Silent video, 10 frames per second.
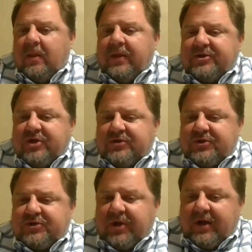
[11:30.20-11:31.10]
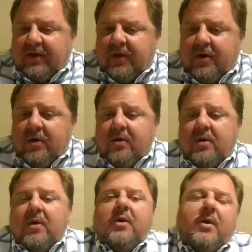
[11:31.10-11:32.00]
The adjuster's going to get there.
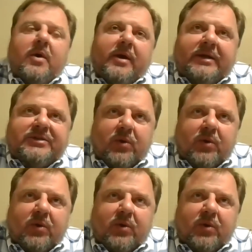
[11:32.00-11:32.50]
He's